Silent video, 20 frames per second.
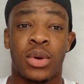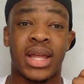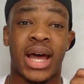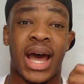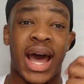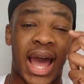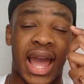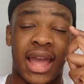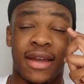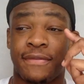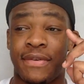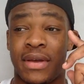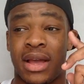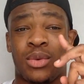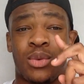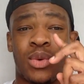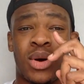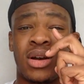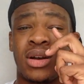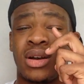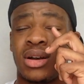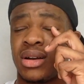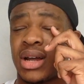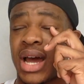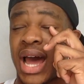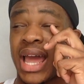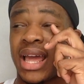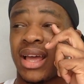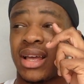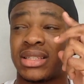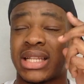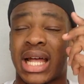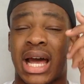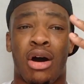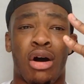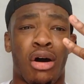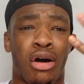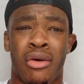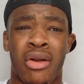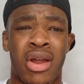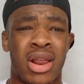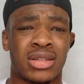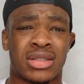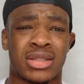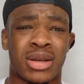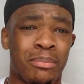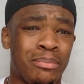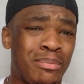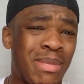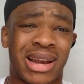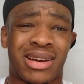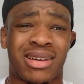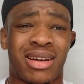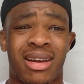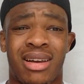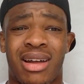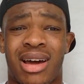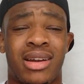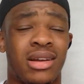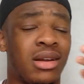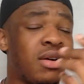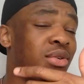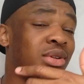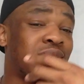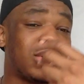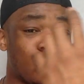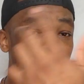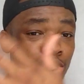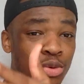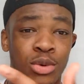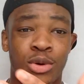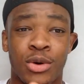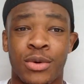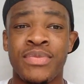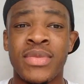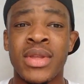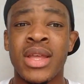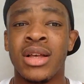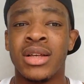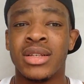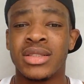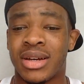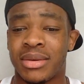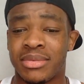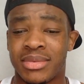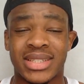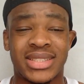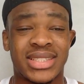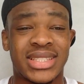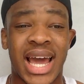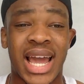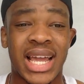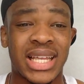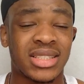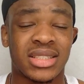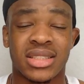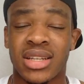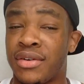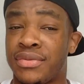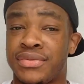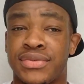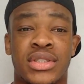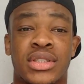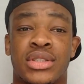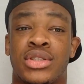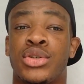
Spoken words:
with the eye thing, one eye is like orange, some mad color, another one's normal, some design stuff.